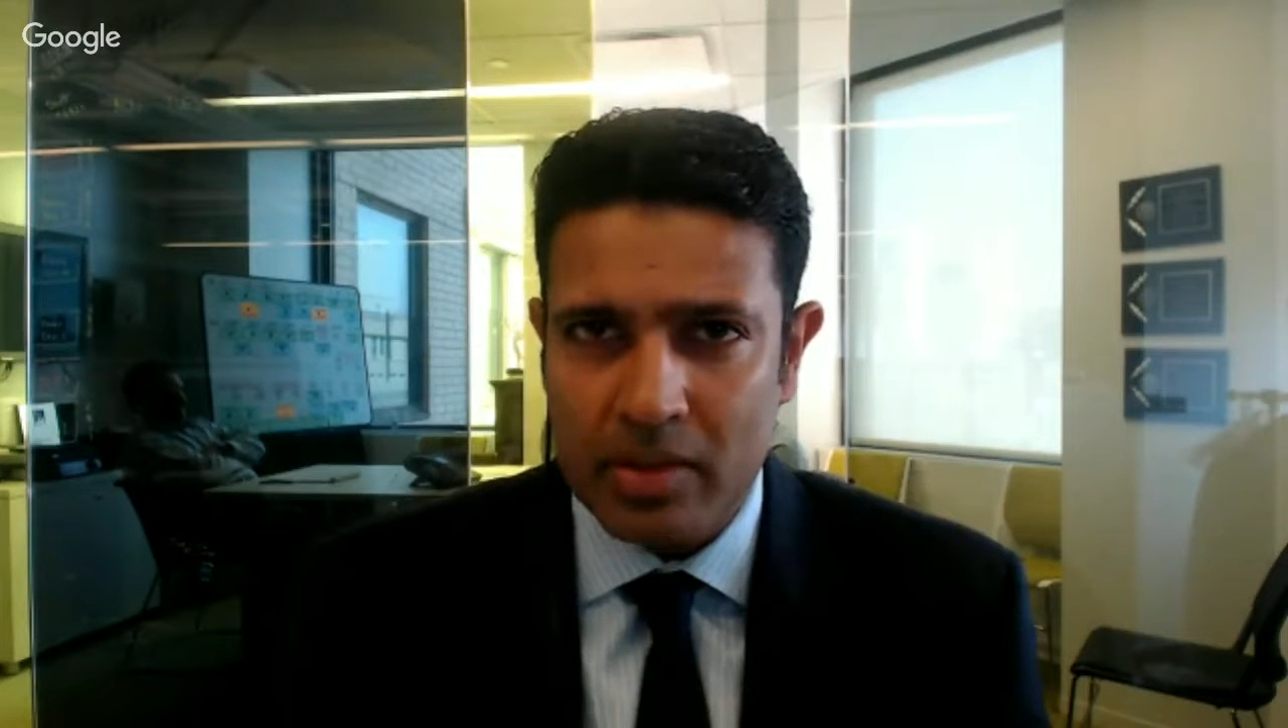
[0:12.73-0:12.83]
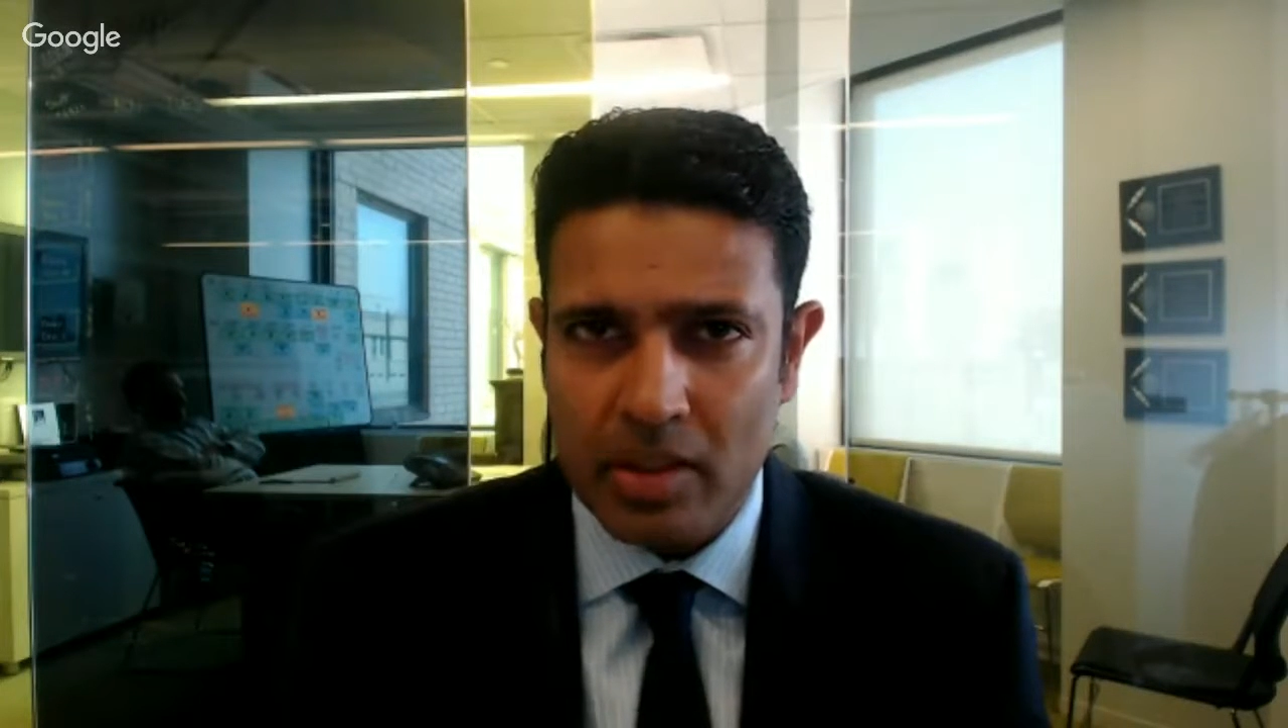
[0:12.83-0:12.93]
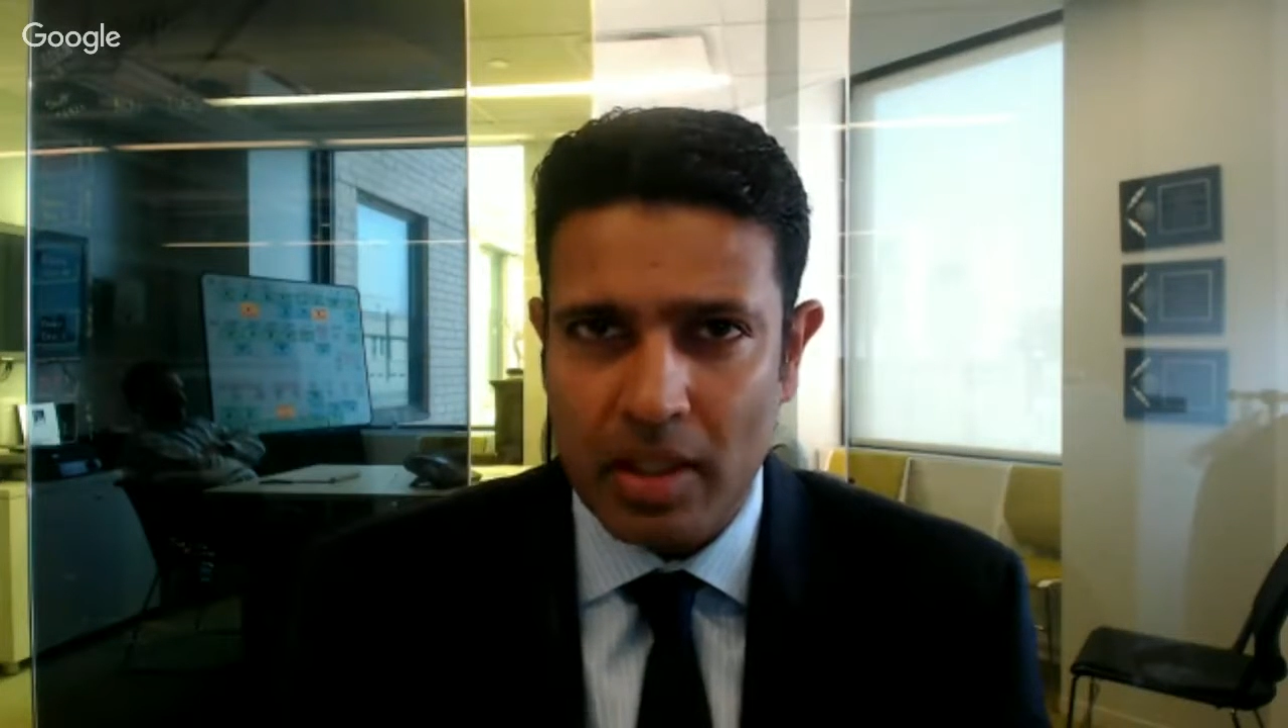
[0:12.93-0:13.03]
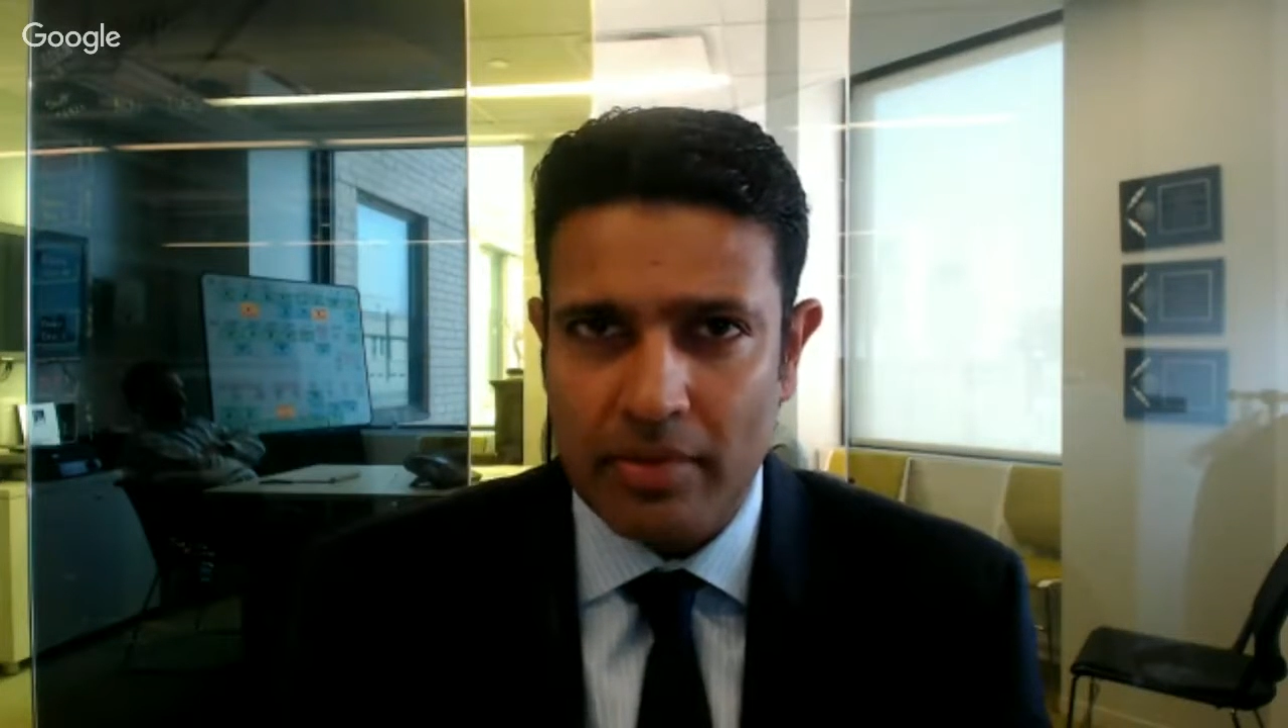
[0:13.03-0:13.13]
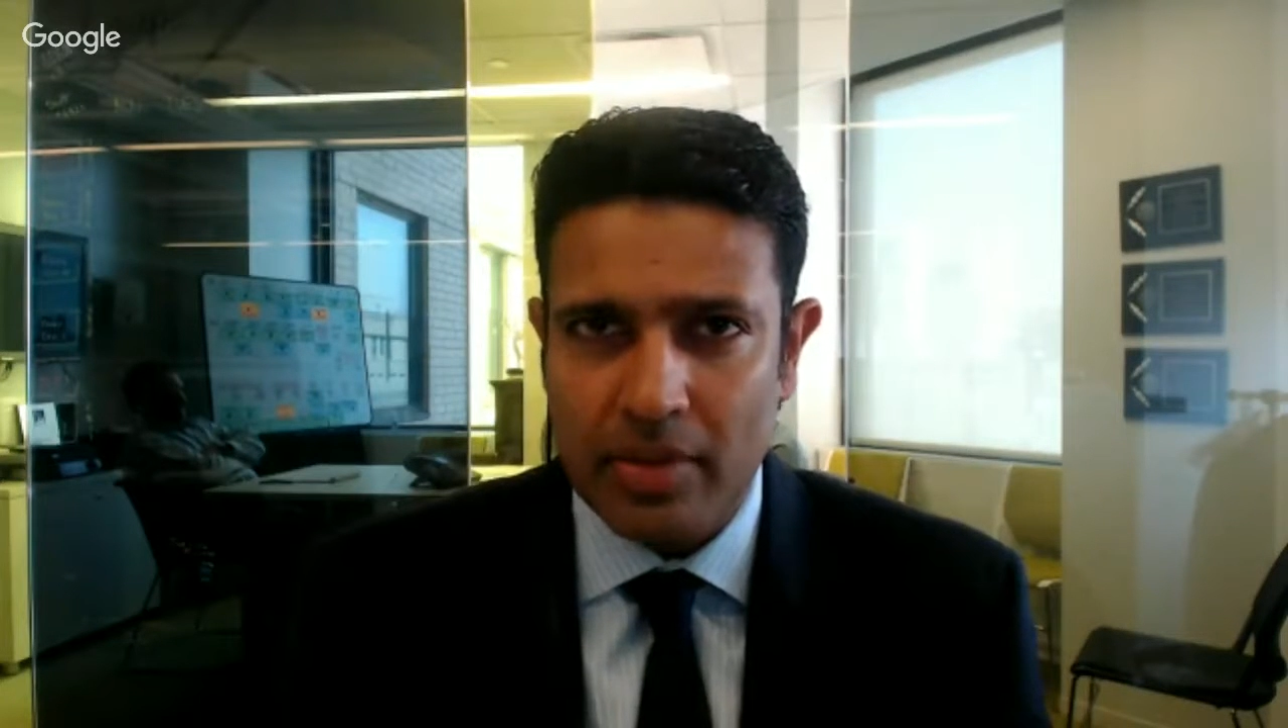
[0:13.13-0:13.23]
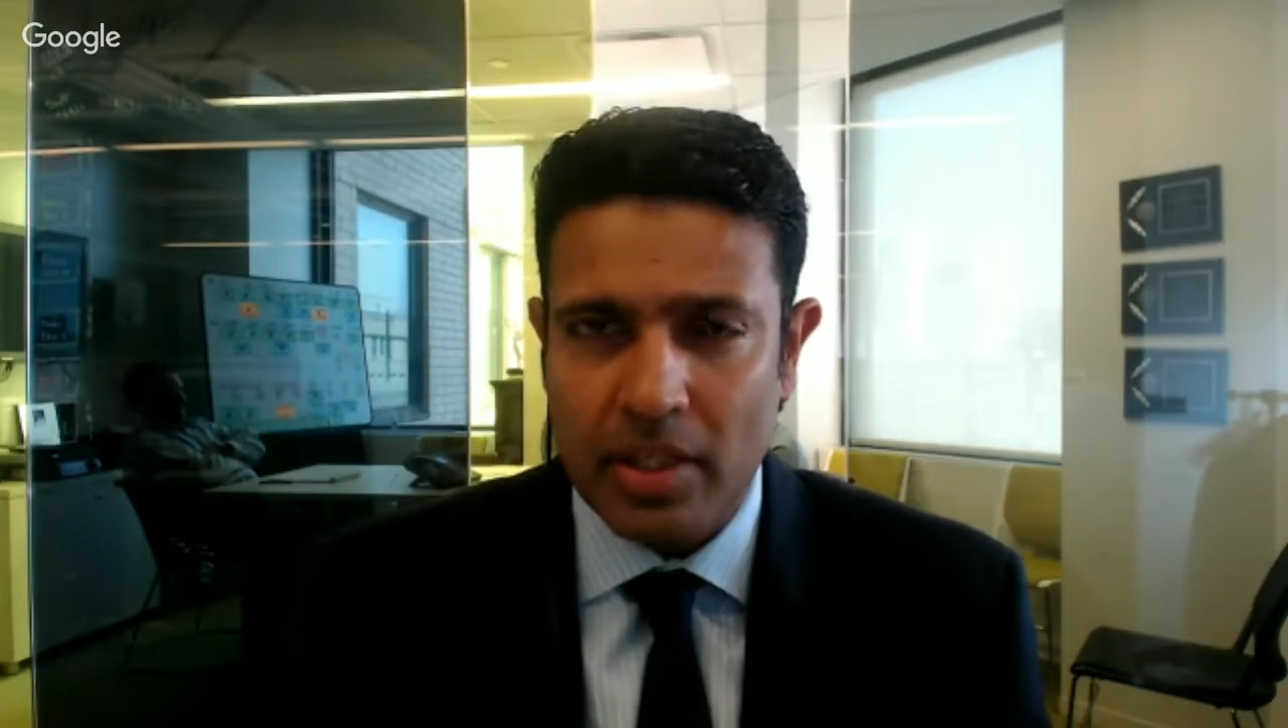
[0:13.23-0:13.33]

and left